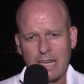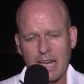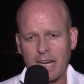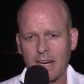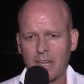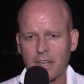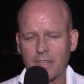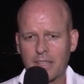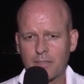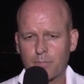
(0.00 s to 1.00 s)
And I
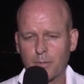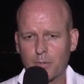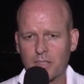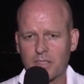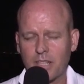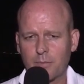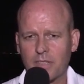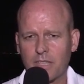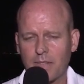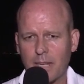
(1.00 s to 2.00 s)
think it's probably time
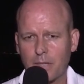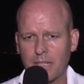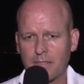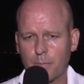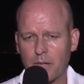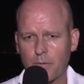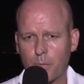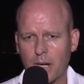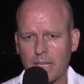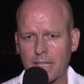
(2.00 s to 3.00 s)
to give the Lebanese a bit of a
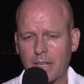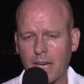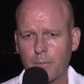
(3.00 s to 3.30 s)
break and